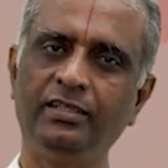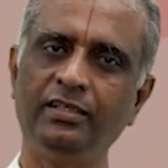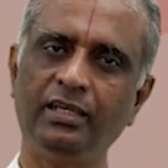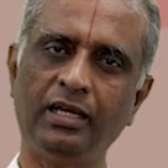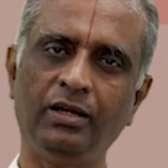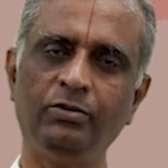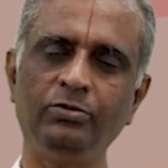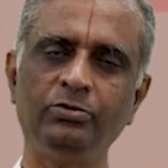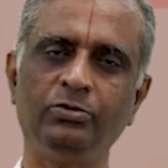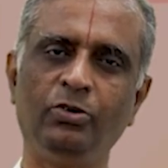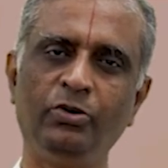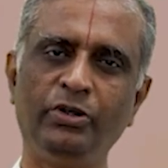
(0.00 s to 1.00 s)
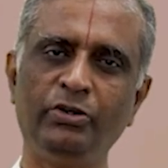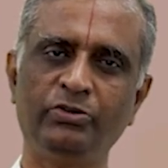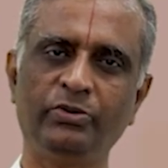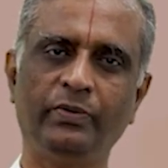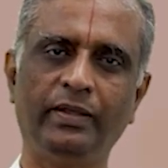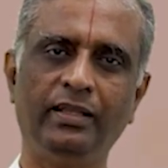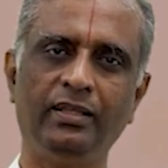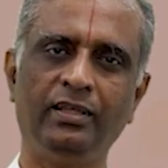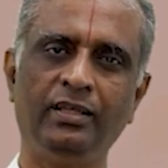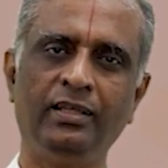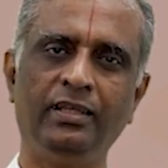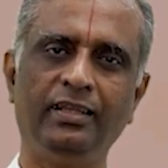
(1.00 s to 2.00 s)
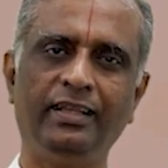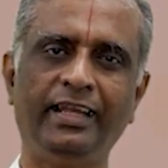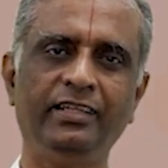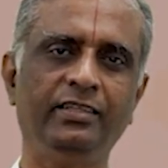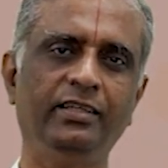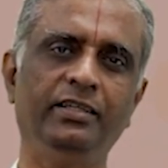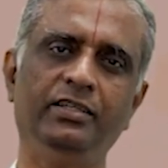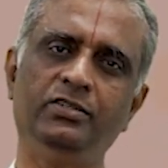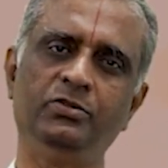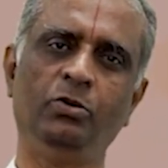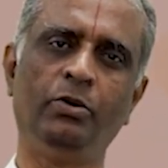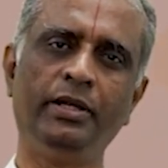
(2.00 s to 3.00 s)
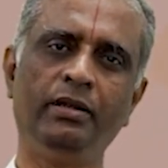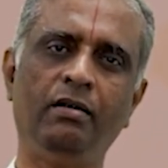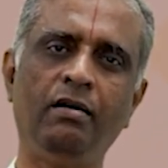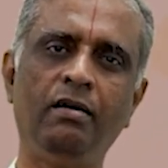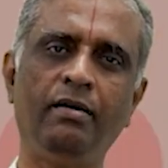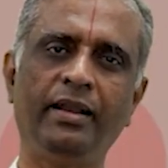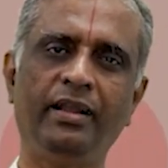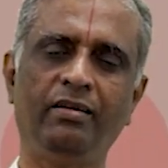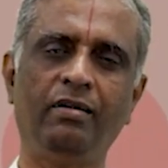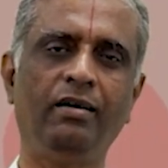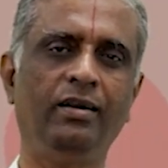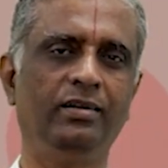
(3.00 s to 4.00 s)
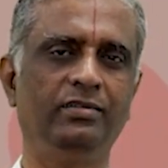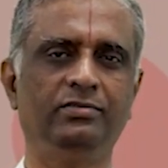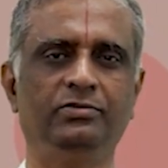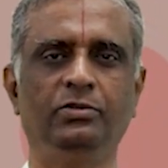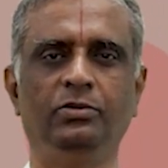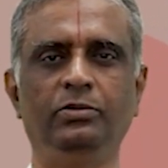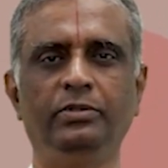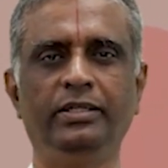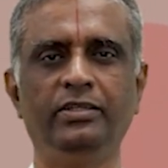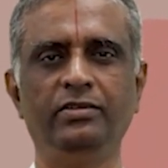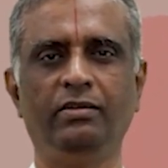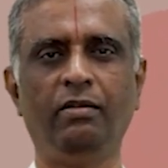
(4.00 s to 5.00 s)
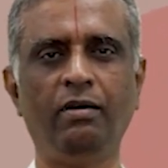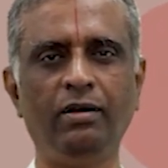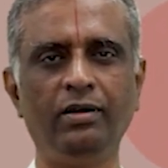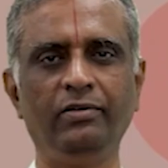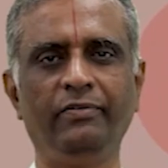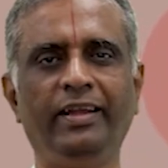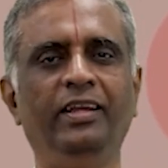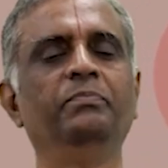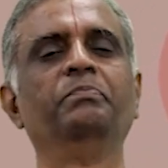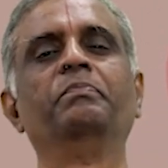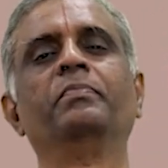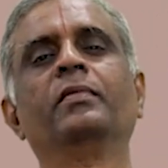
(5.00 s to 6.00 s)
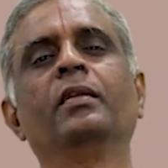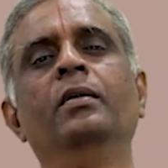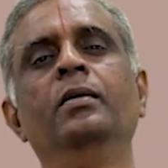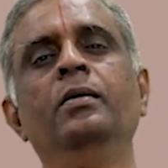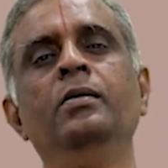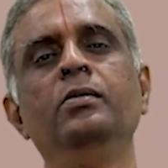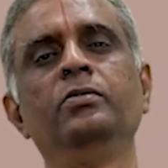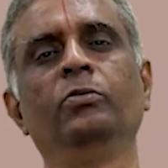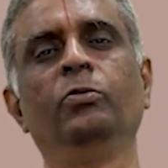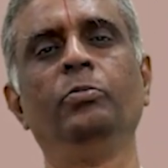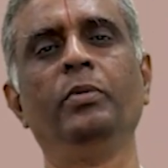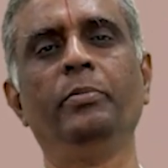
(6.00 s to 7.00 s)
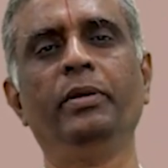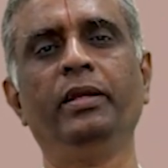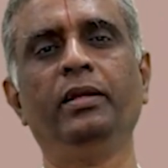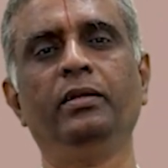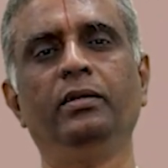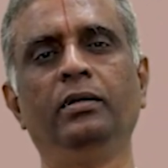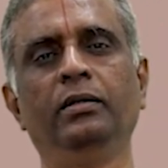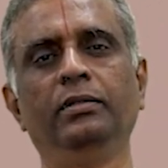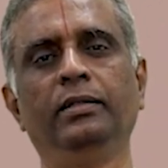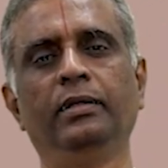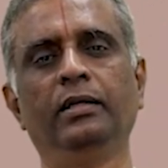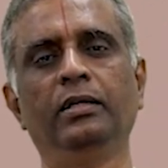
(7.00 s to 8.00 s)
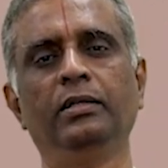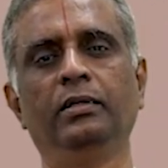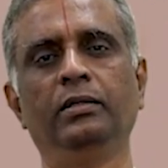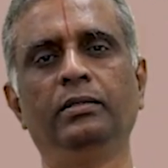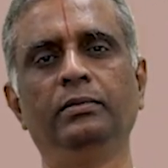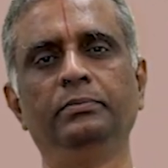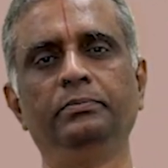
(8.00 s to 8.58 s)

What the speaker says: now NoSQL. Like that it is going on and on. So it is a long way. So maybe there are